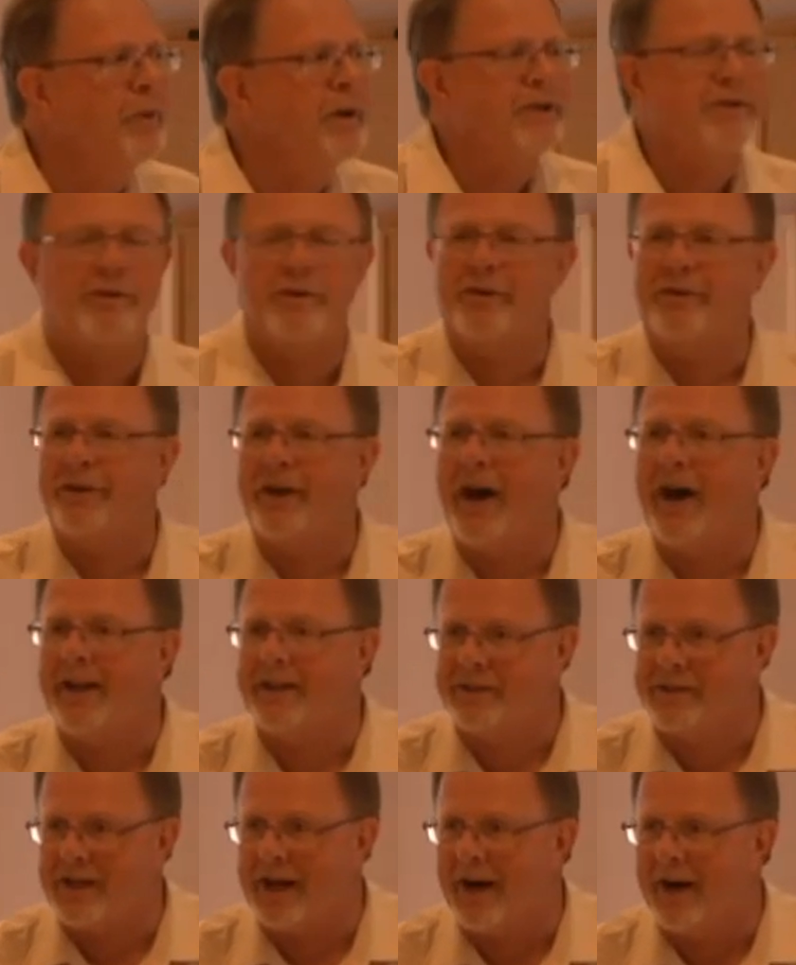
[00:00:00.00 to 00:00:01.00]
what your
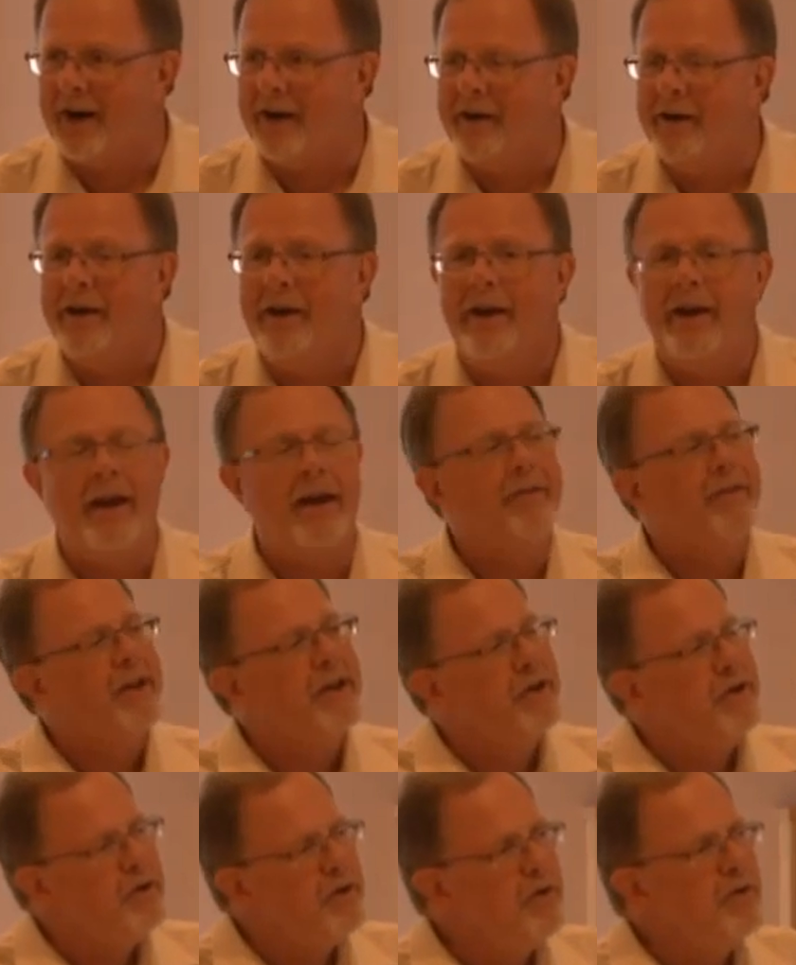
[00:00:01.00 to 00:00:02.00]
thoughts are, and
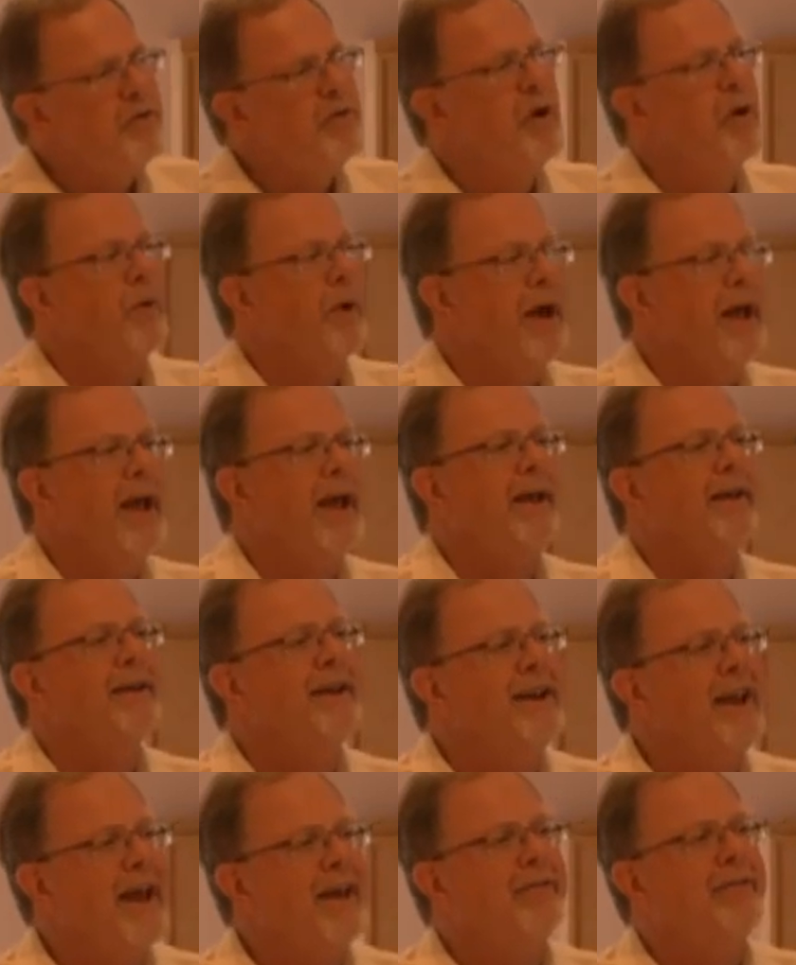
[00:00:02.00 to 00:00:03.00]
then you go ahead
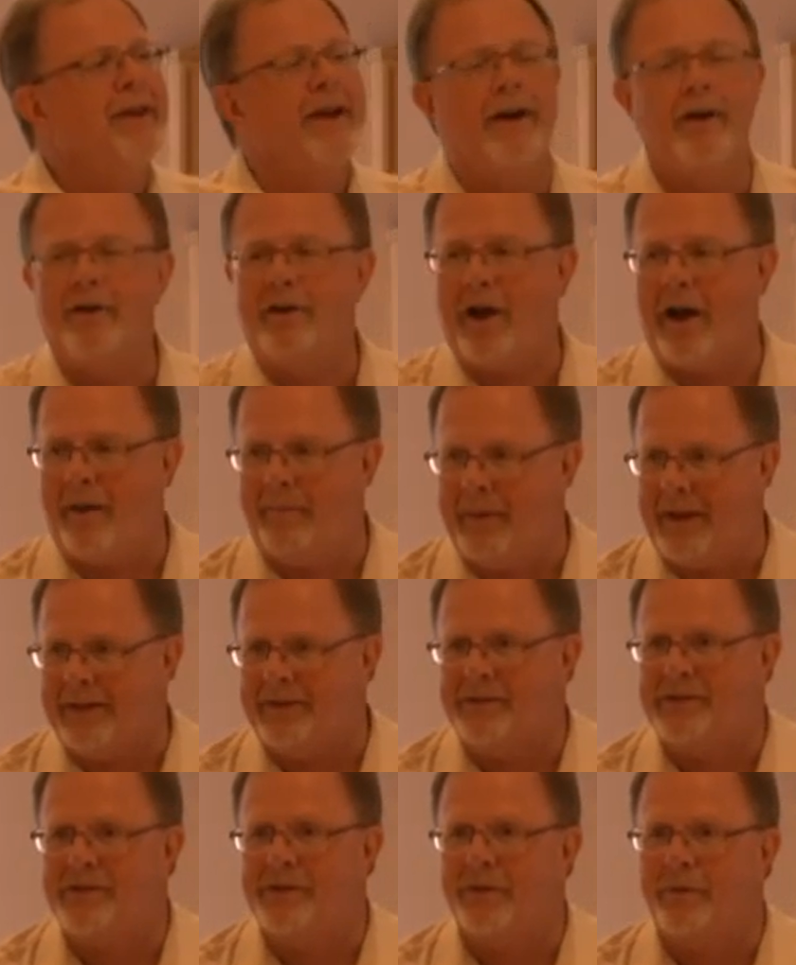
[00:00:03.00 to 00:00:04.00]
and add their
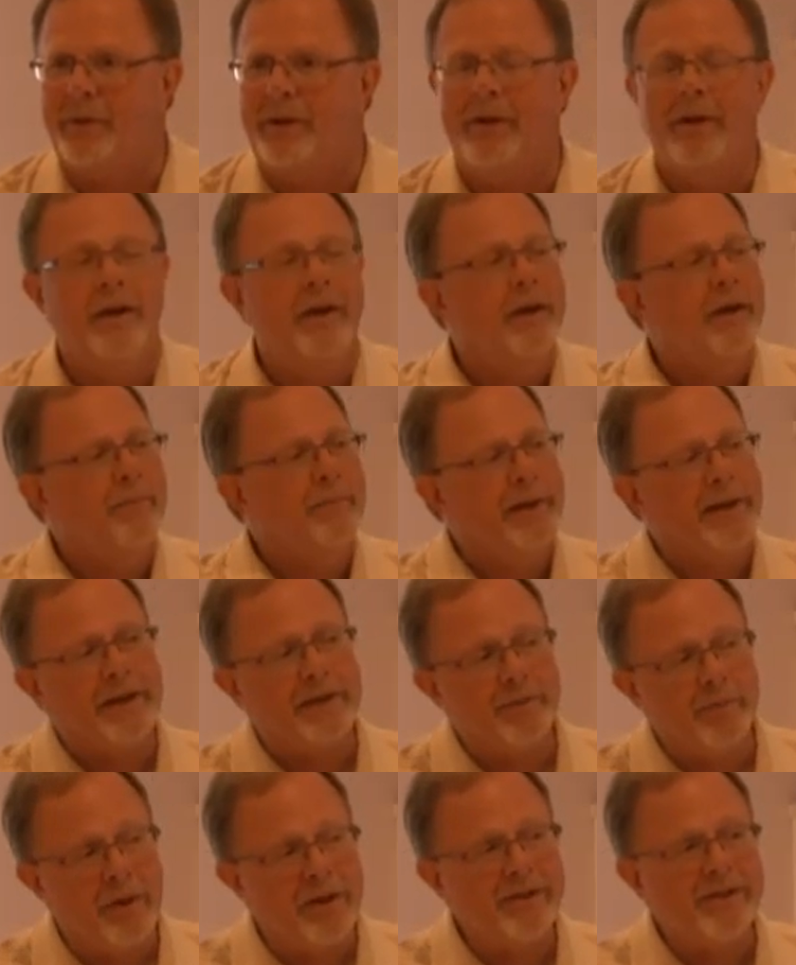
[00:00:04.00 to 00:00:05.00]
comments to it
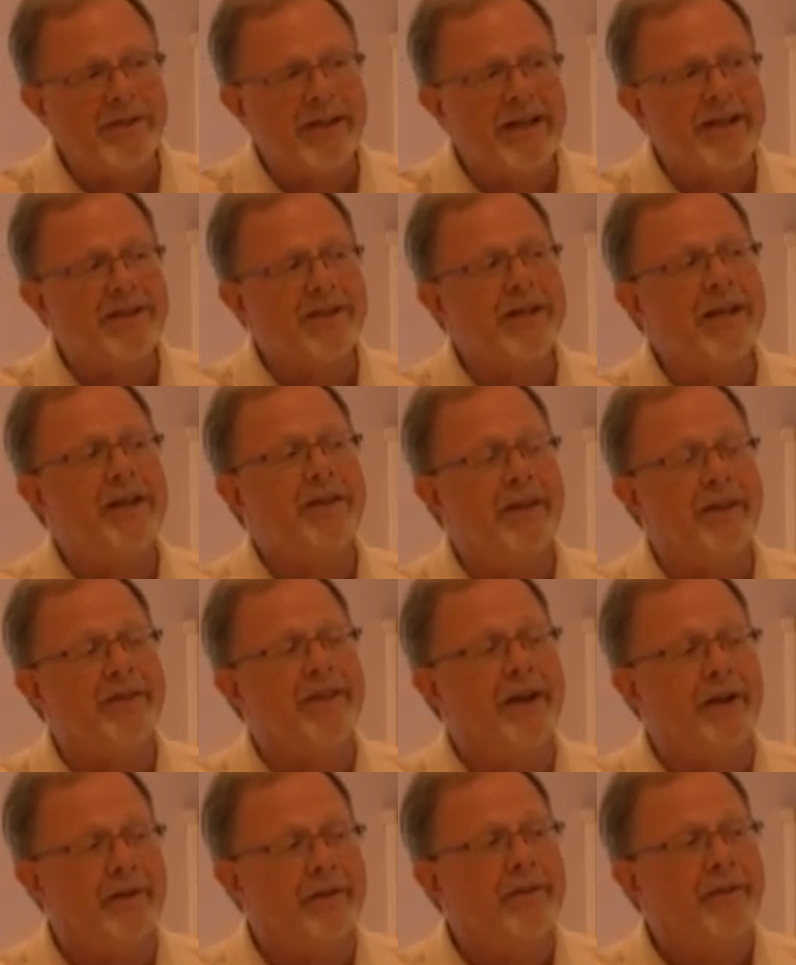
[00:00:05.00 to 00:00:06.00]
because once they see that
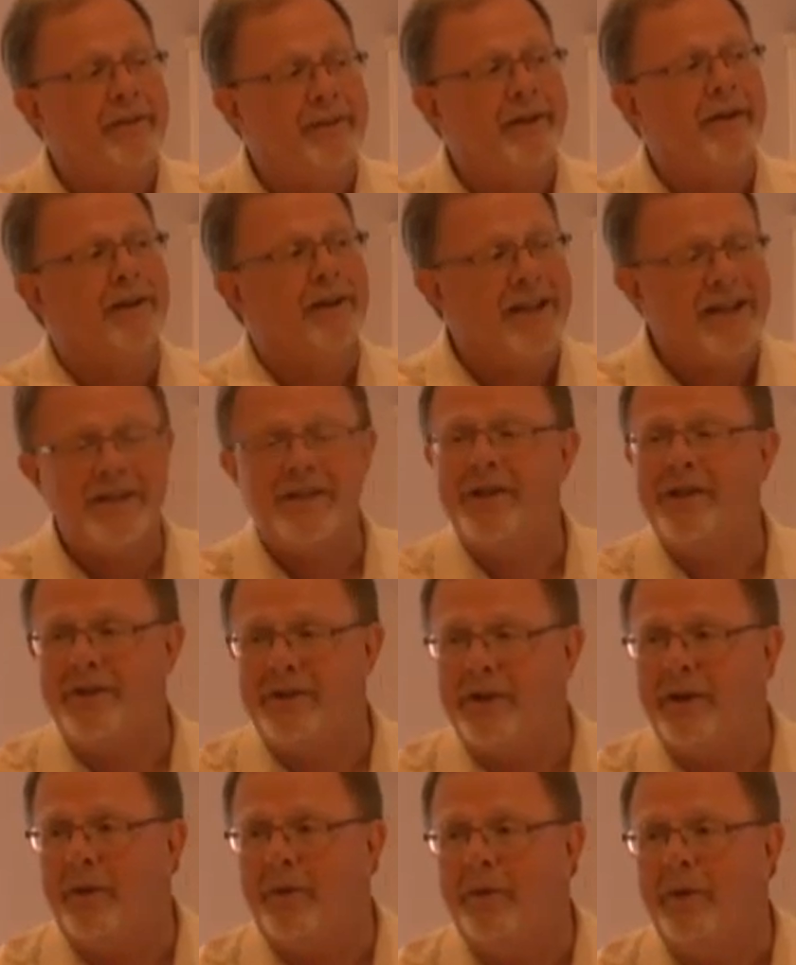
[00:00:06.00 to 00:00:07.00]
they're, they're
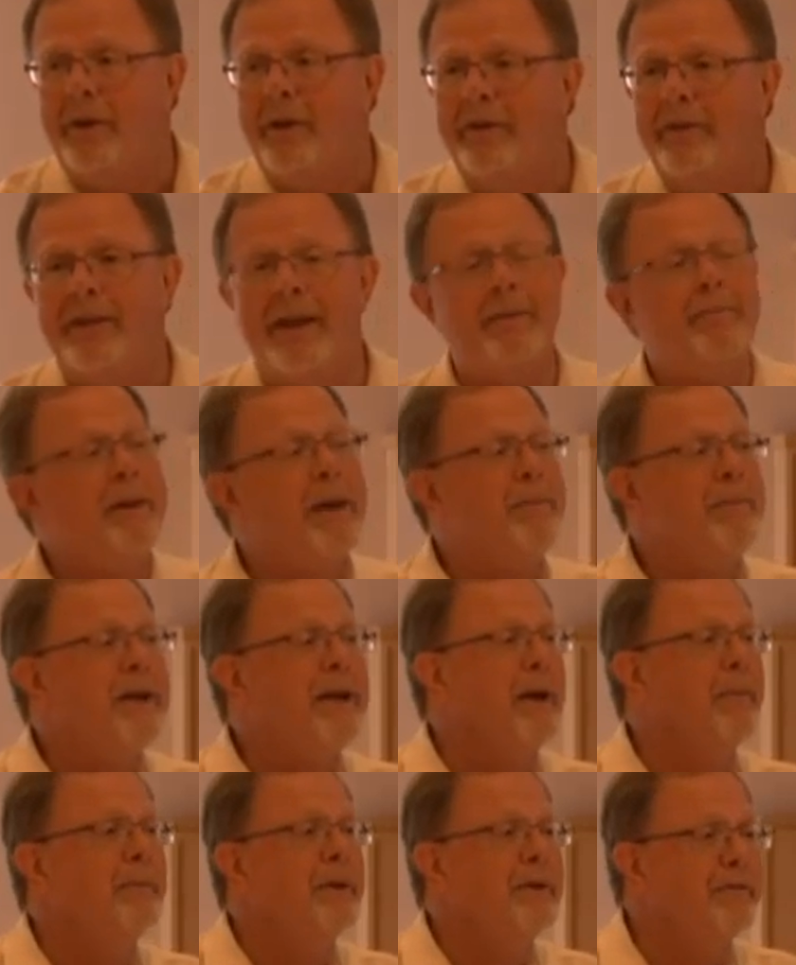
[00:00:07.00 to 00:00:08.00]
listened to, they may
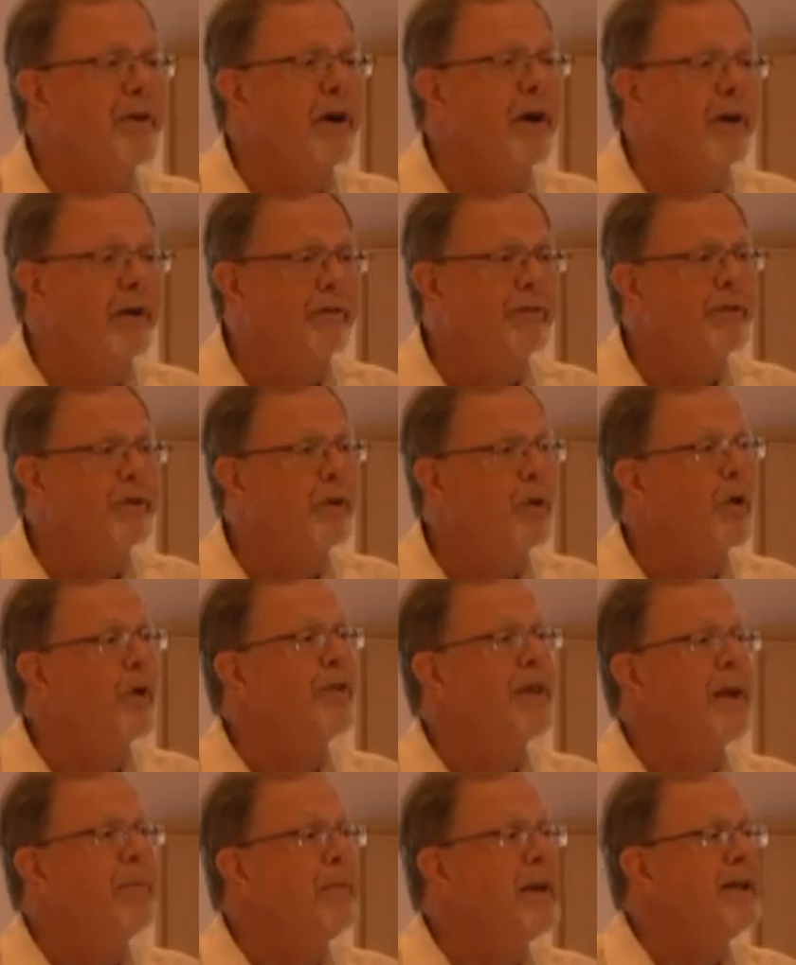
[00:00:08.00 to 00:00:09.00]
become involved or
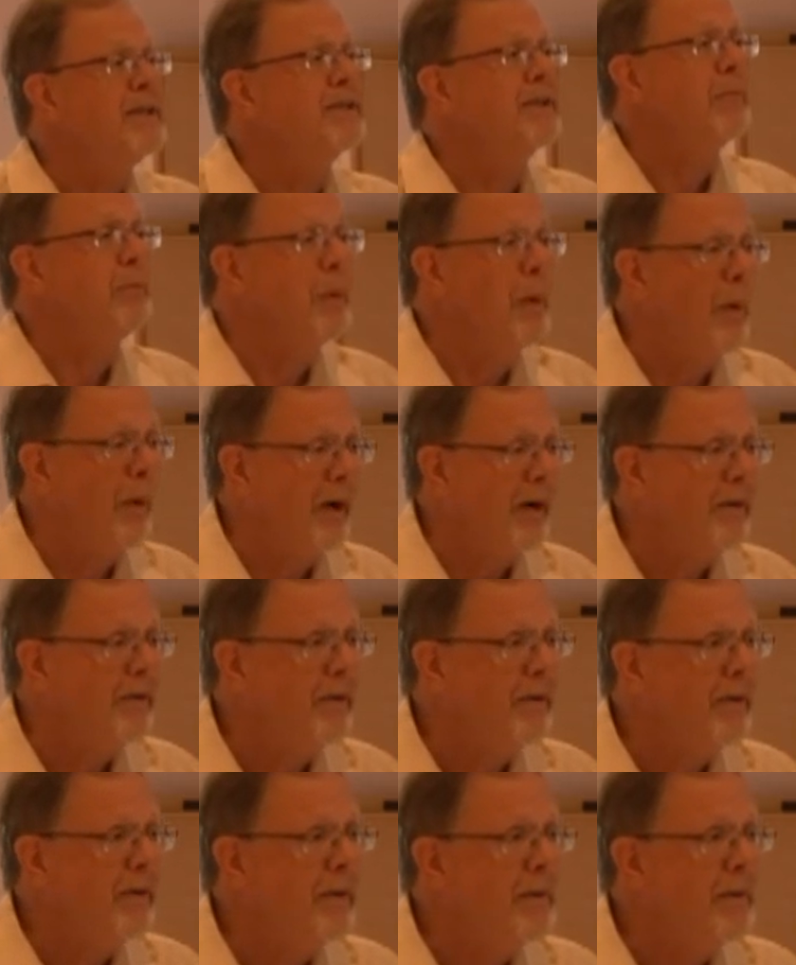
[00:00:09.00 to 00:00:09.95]
they may support